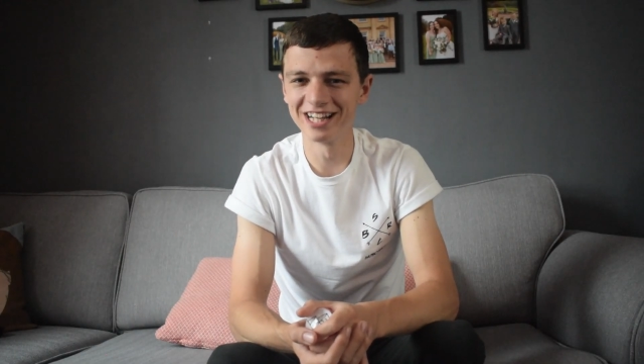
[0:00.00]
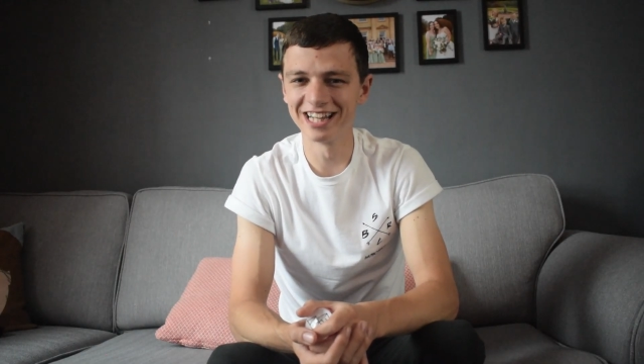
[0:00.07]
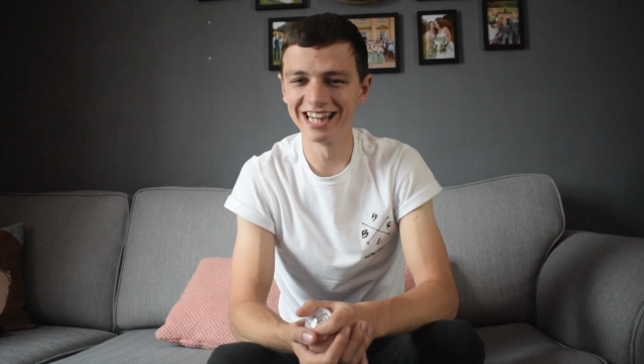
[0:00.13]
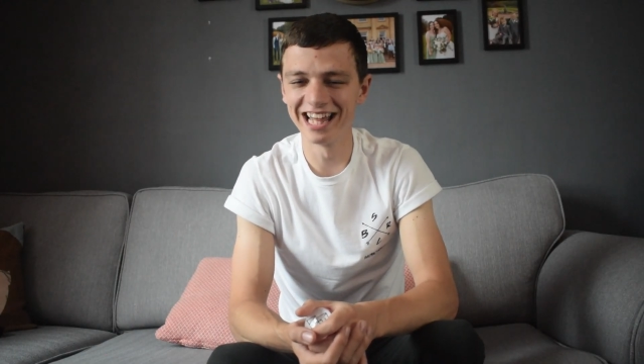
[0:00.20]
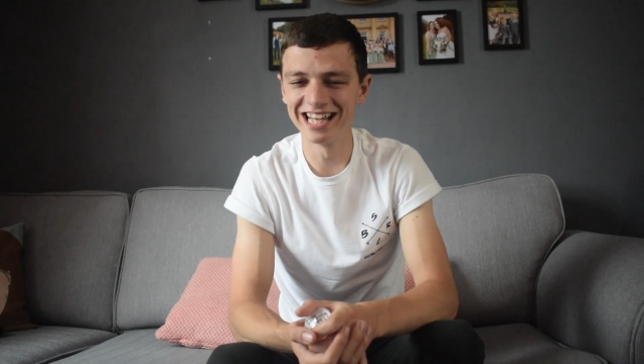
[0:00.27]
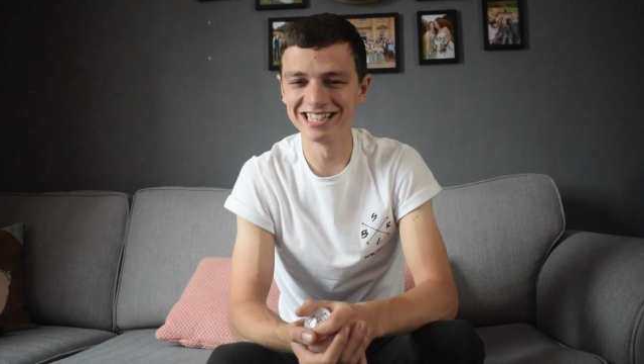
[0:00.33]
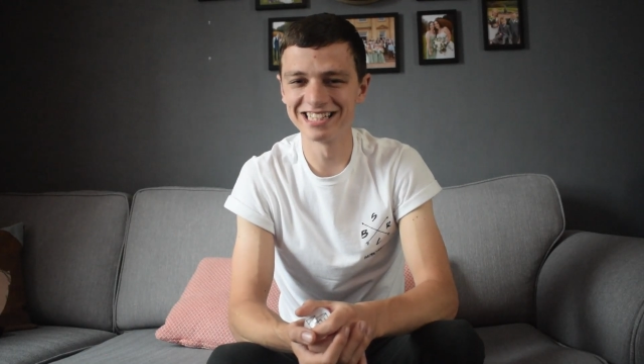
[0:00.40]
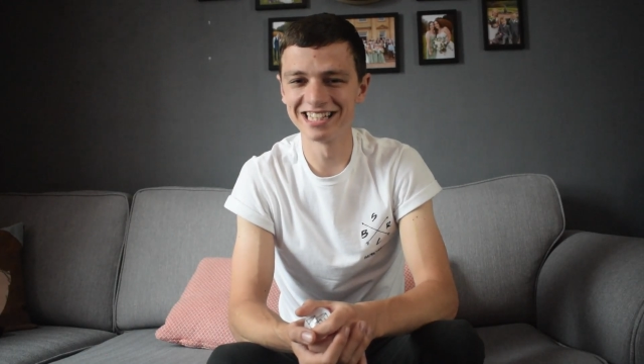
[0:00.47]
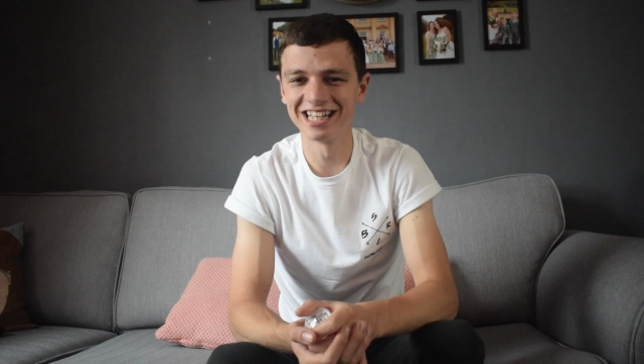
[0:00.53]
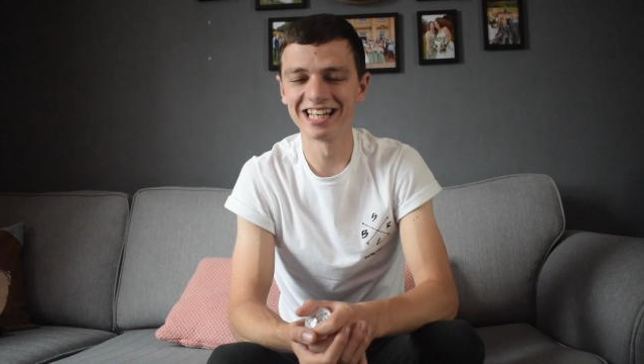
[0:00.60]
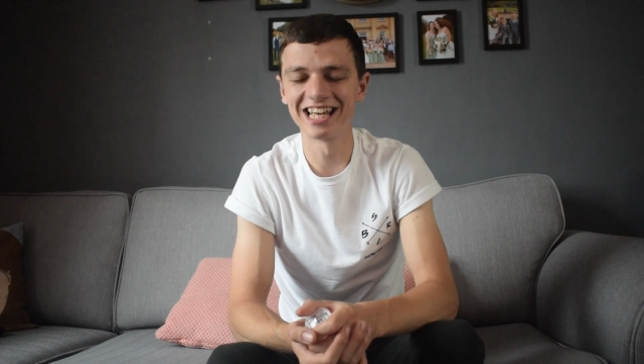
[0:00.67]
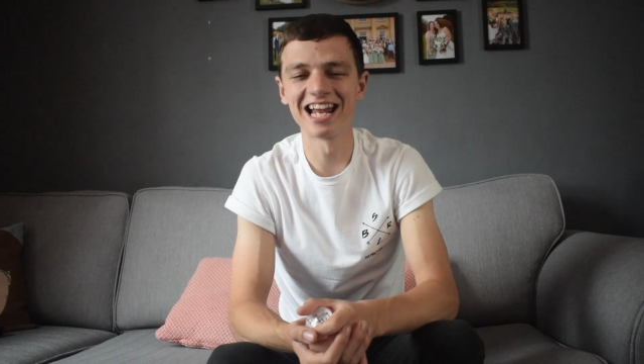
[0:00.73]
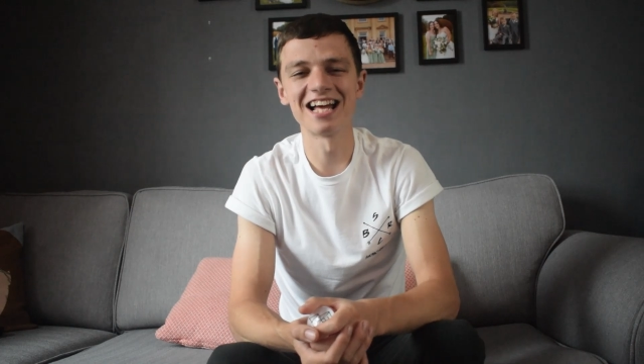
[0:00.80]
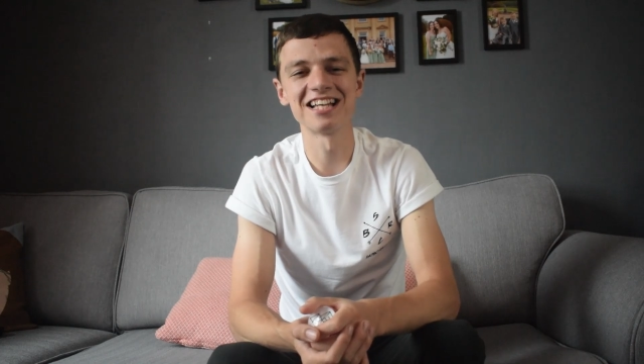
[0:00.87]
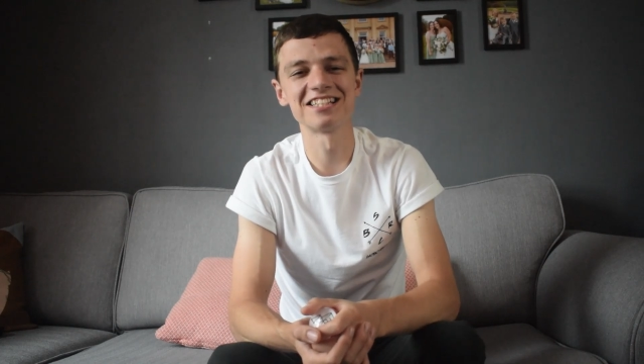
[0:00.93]
let's
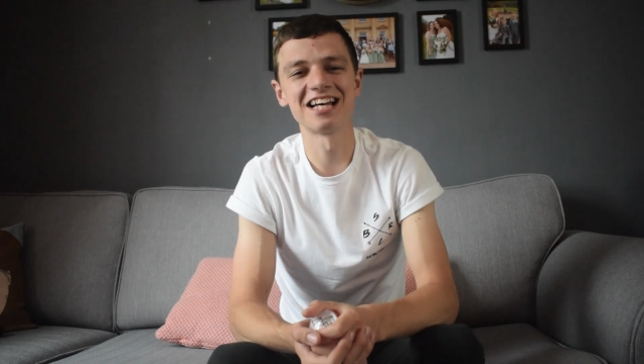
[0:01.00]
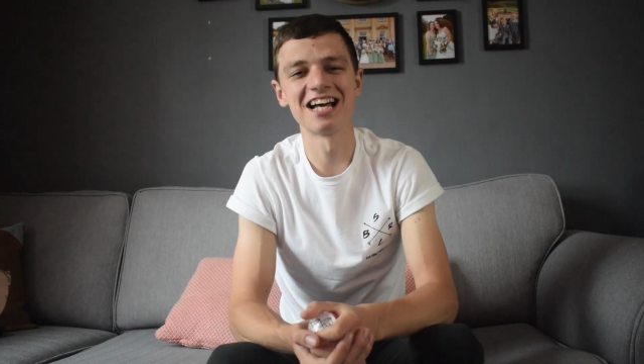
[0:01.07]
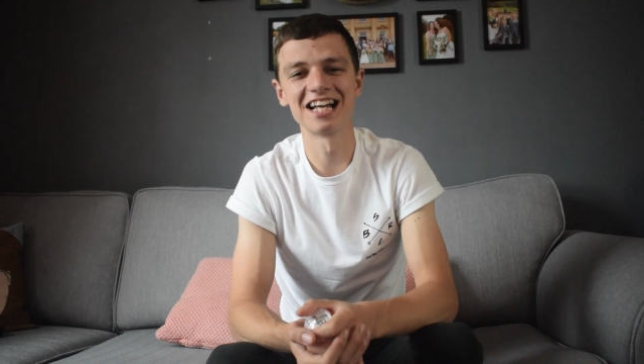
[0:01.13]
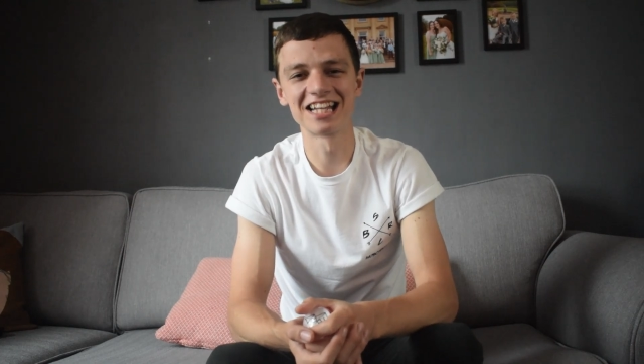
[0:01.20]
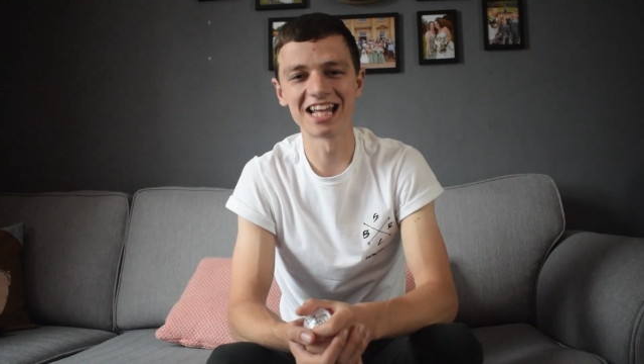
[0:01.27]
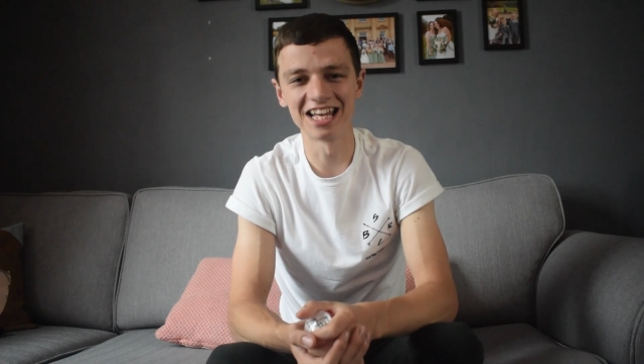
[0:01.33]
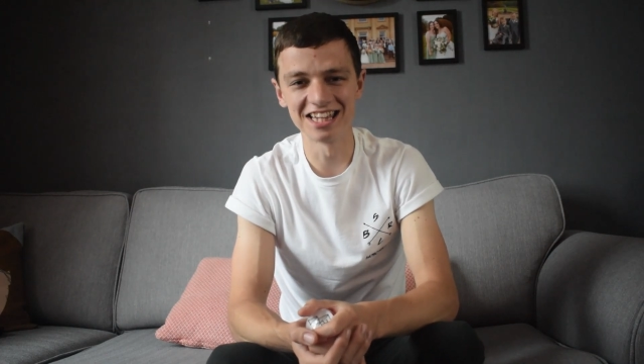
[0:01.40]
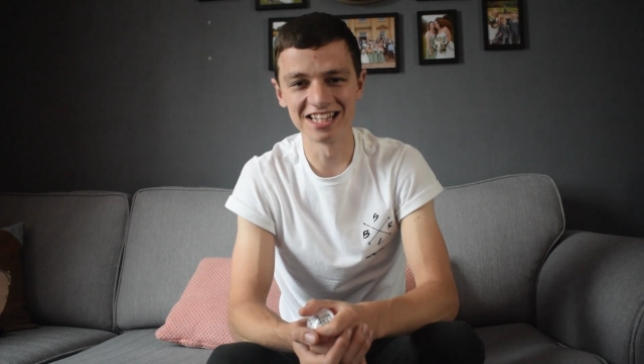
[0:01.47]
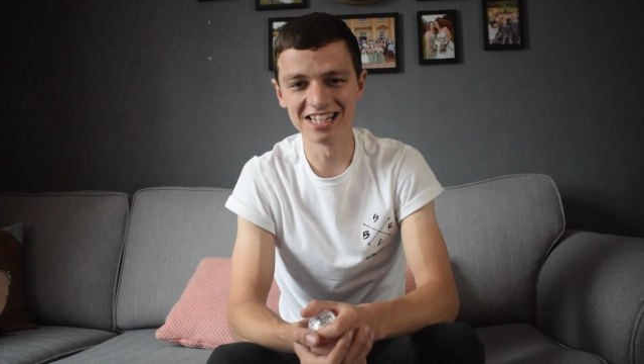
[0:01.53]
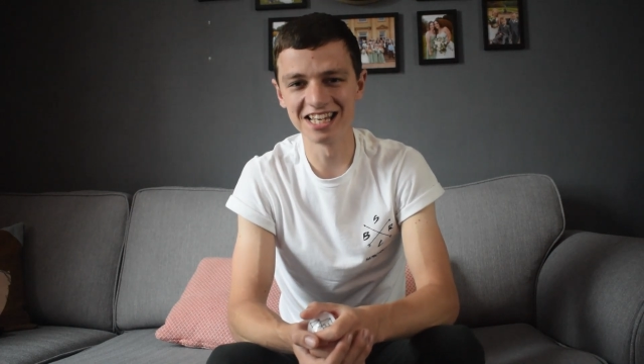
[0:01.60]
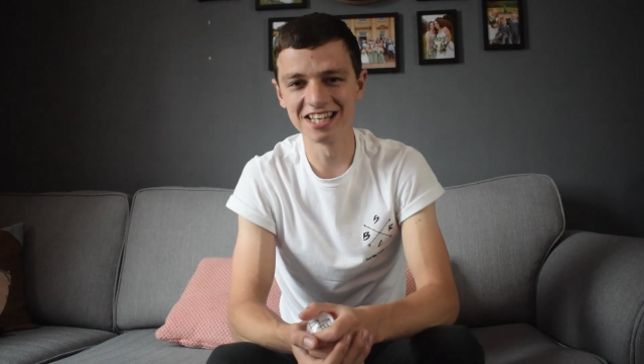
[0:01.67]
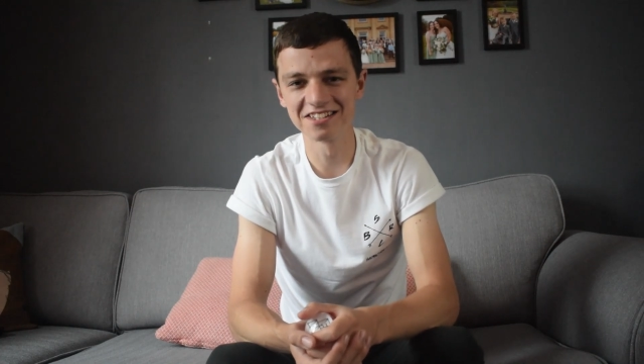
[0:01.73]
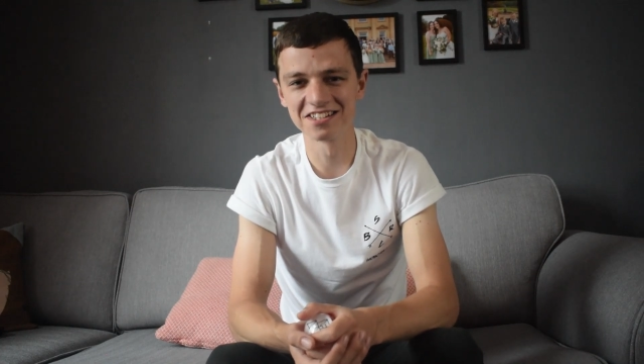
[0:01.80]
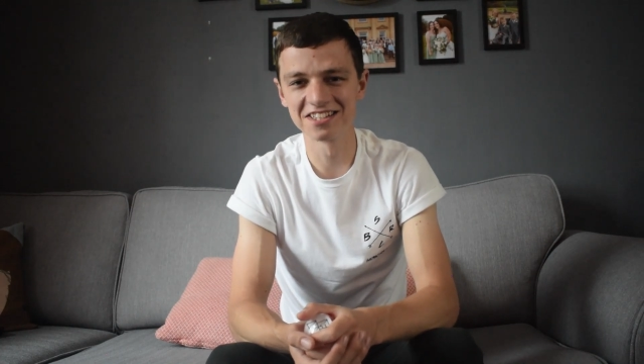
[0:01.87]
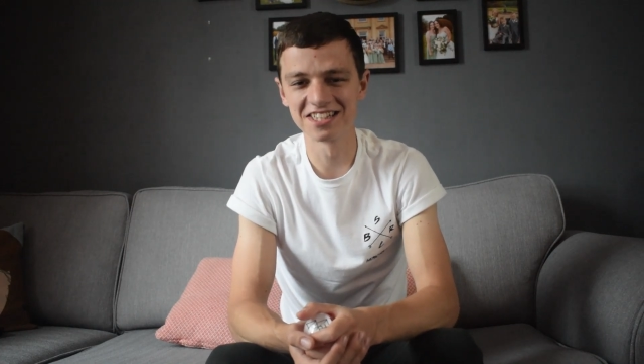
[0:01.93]
get outside, get in the
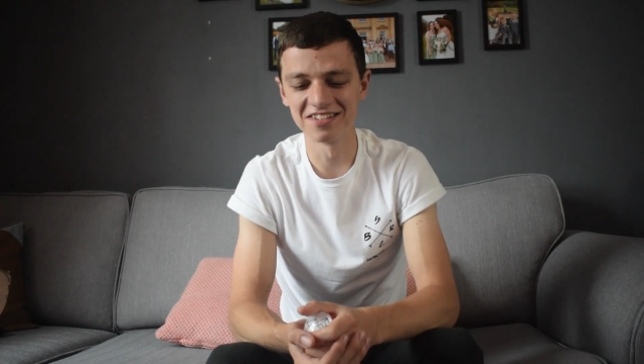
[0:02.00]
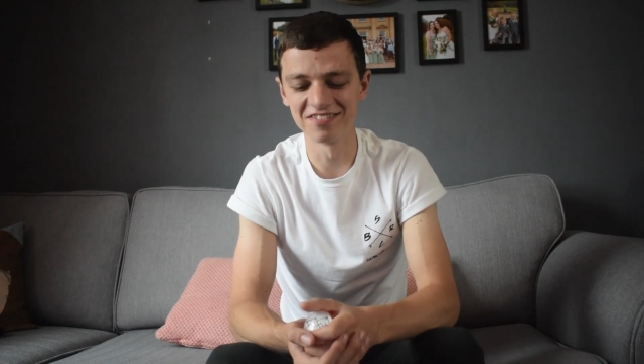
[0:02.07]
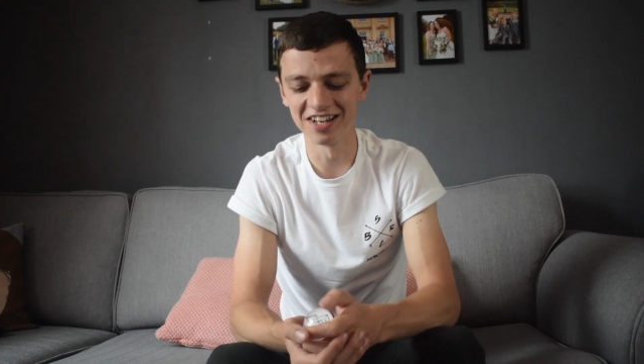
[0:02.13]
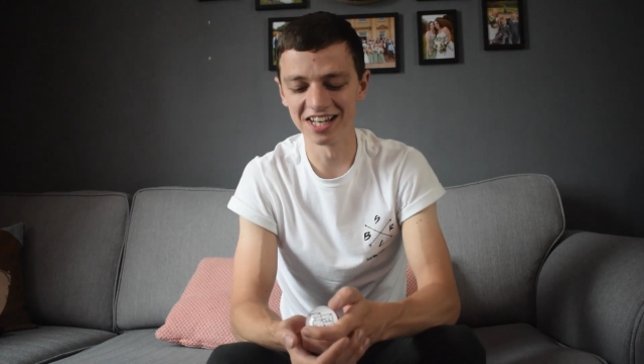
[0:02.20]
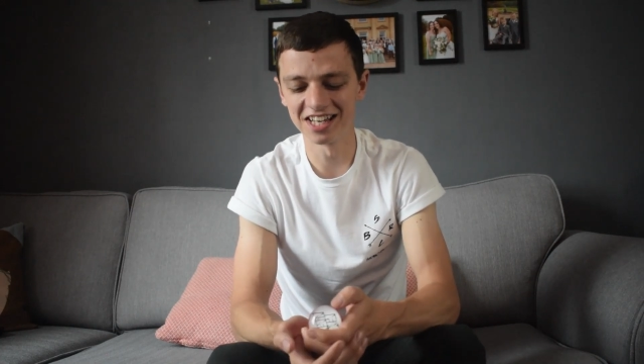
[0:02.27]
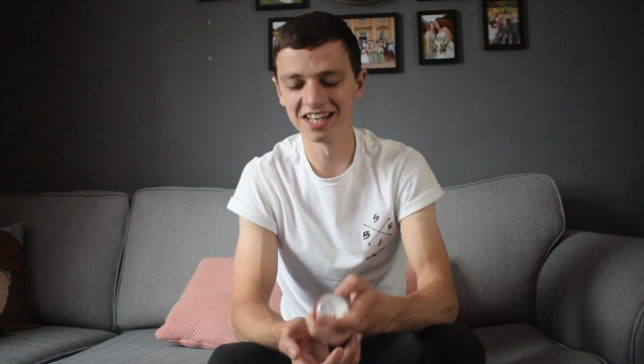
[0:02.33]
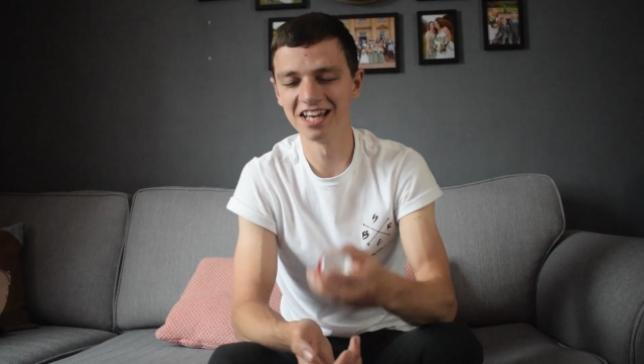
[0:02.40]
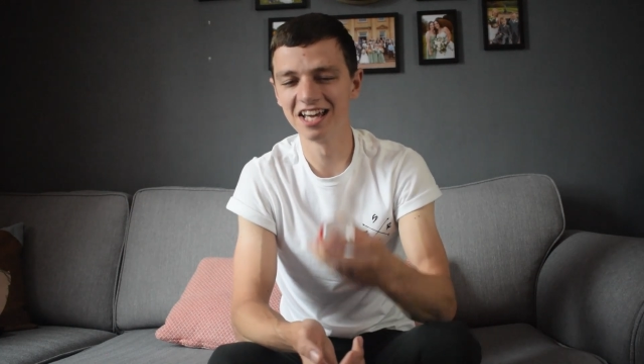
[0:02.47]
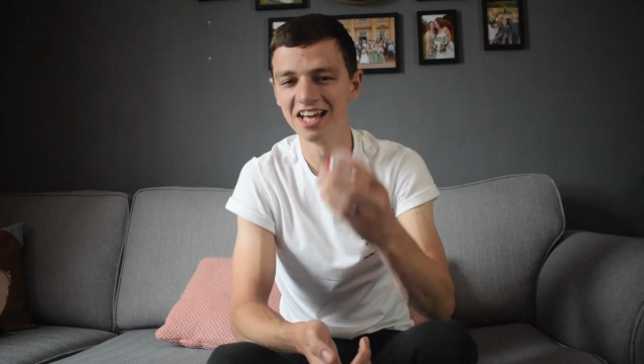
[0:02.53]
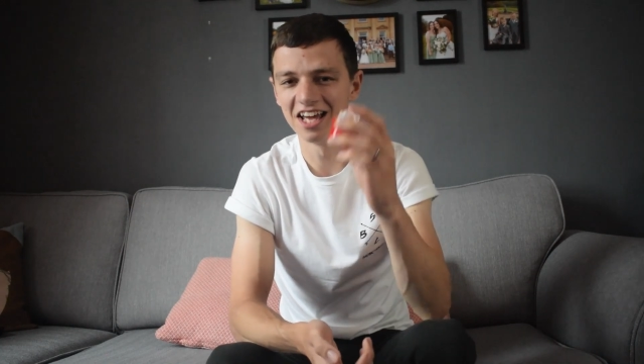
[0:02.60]
diesel Civic,